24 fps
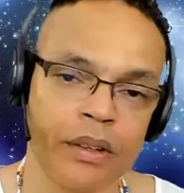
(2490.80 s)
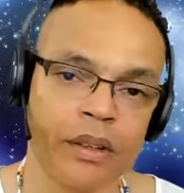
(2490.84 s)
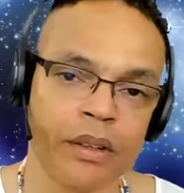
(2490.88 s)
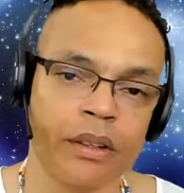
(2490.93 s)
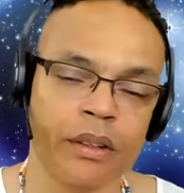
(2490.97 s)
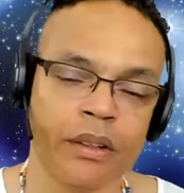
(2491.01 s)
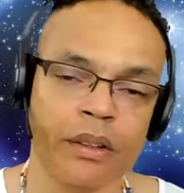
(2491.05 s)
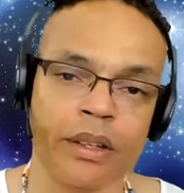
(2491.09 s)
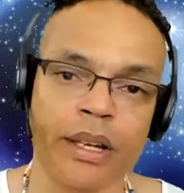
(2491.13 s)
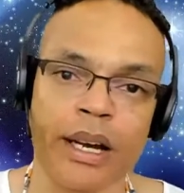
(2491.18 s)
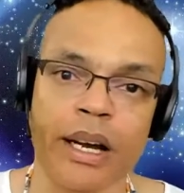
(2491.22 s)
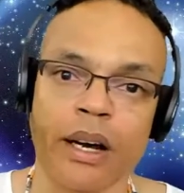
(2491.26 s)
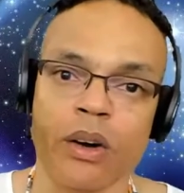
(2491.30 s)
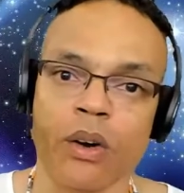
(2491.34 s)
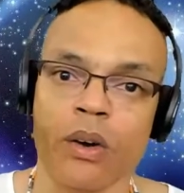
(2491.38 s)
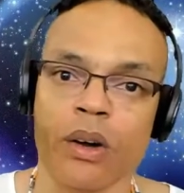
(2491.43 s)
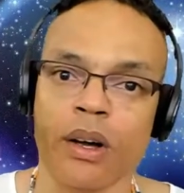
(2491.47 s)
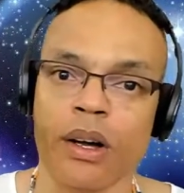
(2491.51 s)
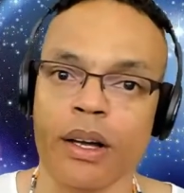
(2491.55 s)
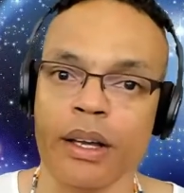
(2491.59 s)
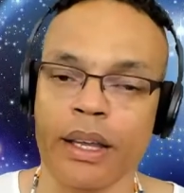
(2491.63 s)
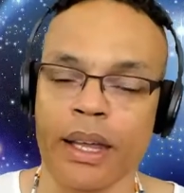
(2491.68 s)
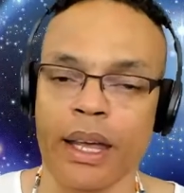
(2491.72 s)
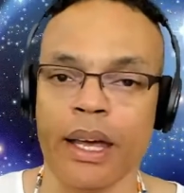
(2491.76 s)
Now,
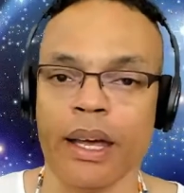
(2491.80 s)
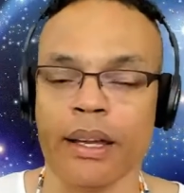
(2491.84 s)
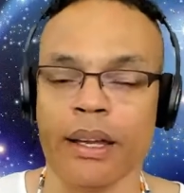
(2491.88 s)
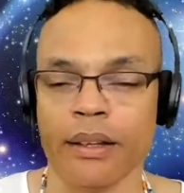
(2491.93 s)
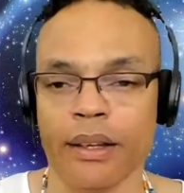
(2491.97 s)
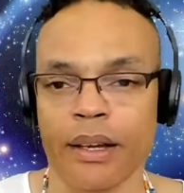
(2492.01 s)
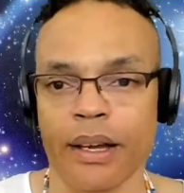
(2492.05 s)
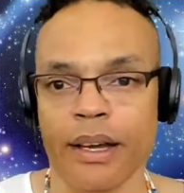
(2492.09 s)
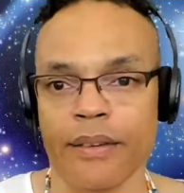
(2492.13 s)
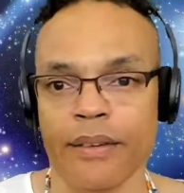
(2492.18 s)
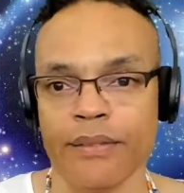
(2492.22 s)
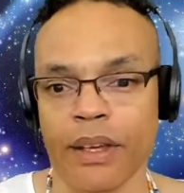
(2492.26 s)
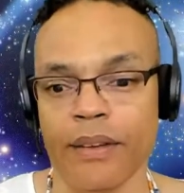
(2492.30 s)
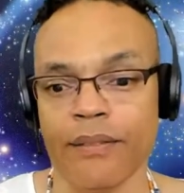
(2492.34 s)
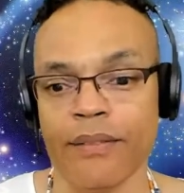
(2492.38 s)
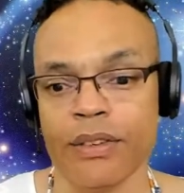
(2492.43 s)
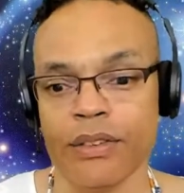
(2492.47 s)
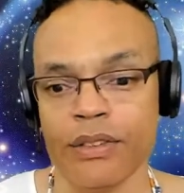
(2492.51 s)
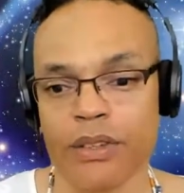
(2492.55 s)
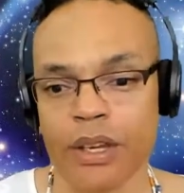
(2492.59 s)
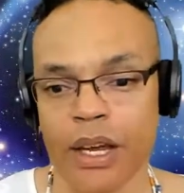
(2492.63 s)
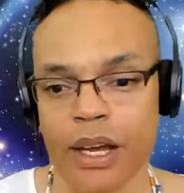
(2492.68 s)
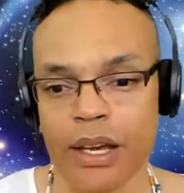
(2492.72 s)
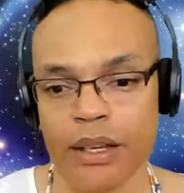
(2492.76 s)
again, I have to
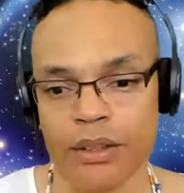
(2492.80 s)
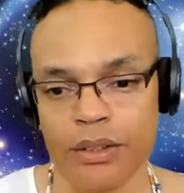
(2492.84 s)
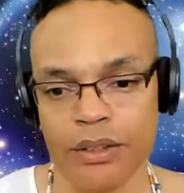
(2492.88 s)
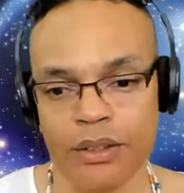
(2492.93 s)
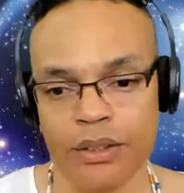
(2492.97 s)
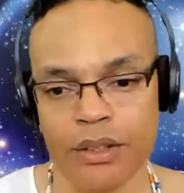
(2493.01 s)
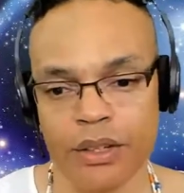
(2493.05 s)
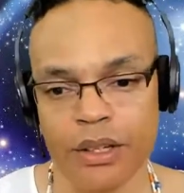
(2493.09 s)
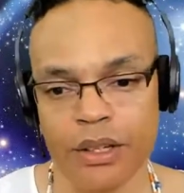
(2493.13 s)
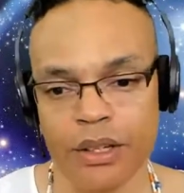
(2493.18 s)
emphasize,